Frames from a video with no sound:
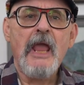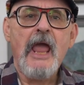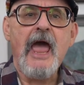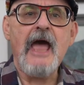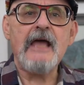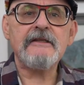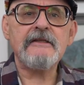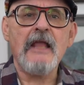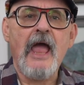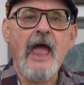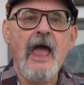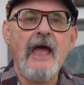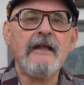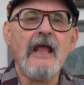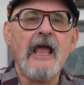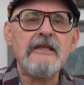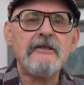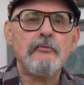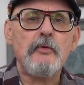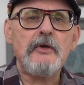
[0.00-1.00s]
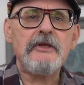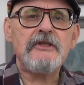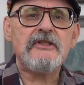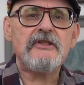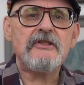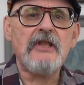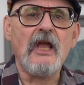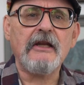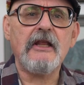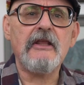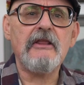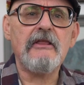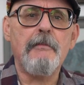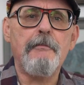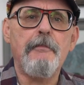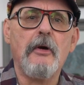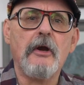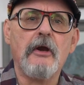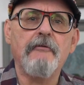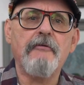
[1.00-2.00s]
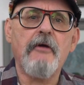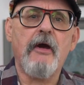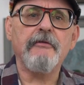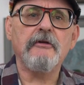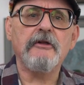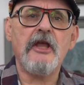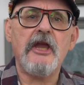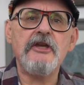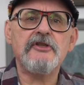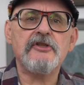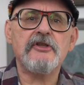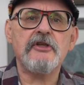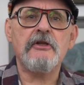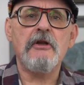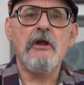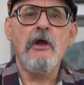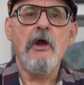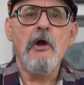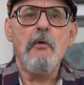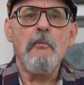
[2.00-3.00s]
And as we study the book of Revelation,